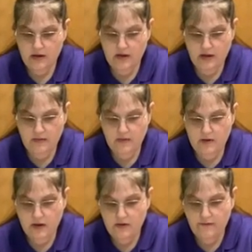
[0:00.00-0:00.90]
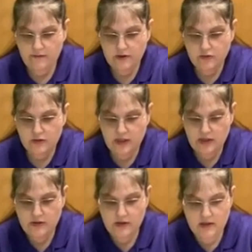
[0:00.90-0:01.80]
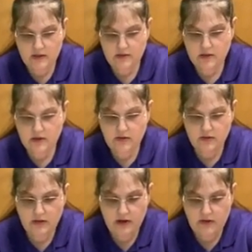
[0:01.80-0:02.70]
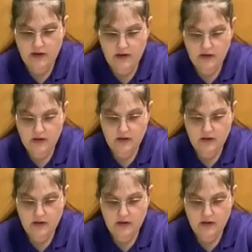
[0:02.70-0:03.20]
I think I'm going to go for just one ear. It looks cuter that way.